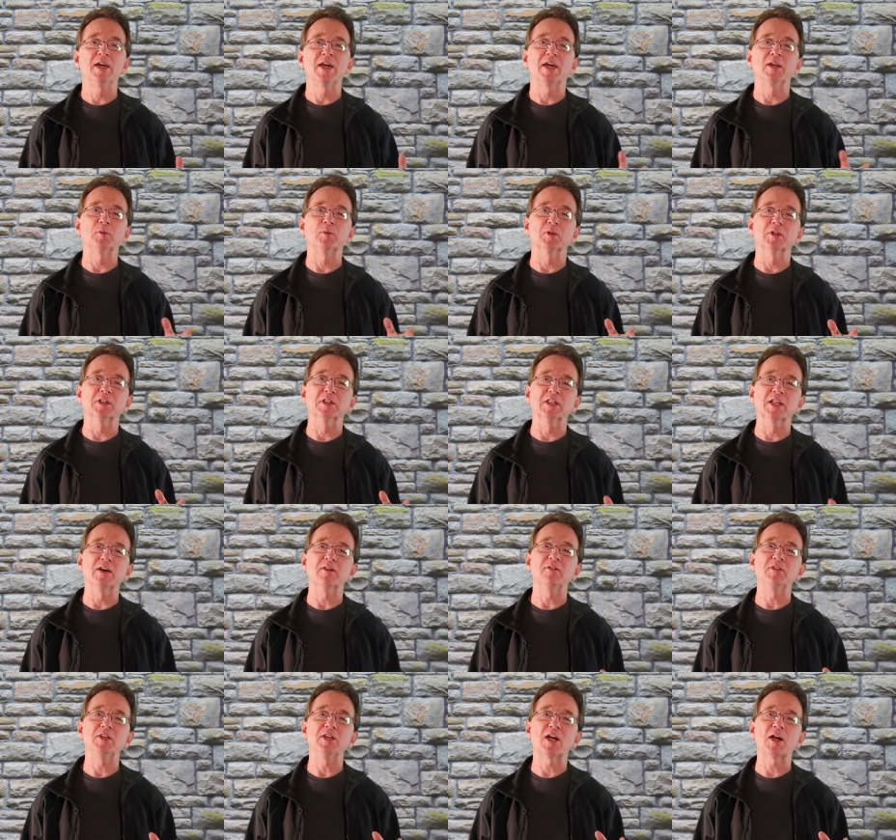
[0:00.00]
and would
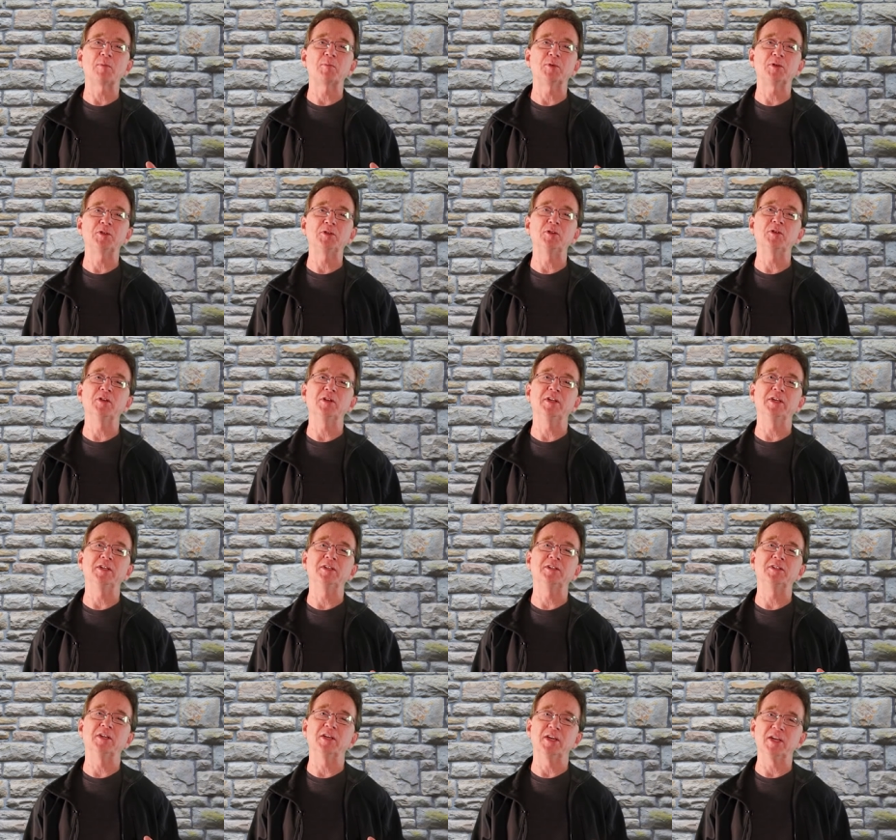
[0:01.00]
love the
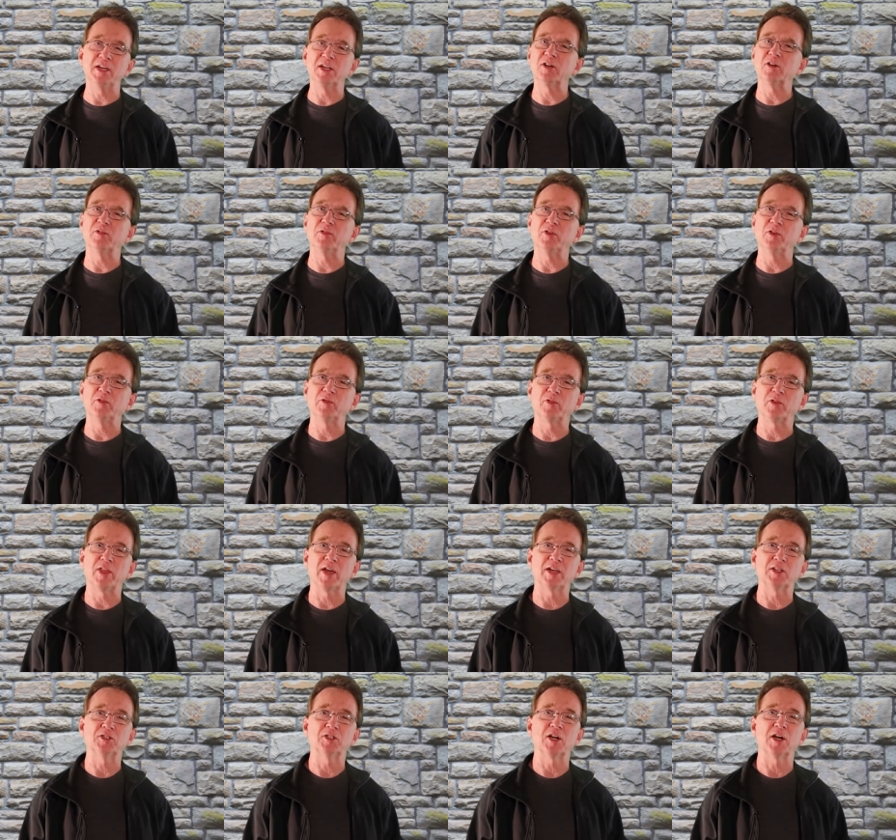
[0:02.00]
opportunity to interview for
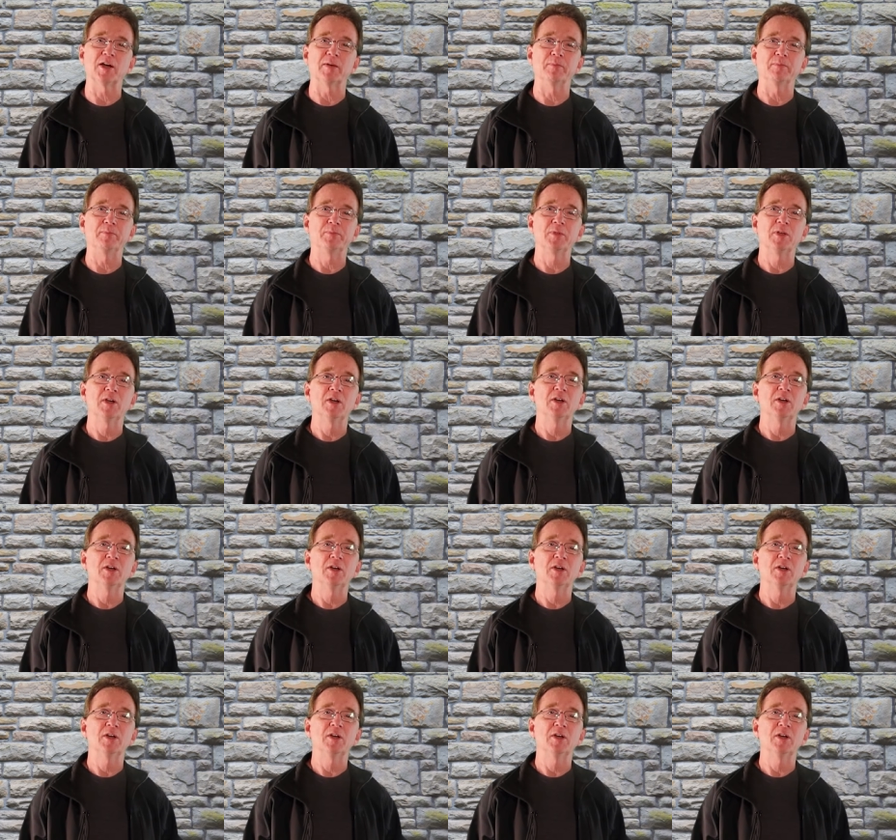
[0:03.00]
that job.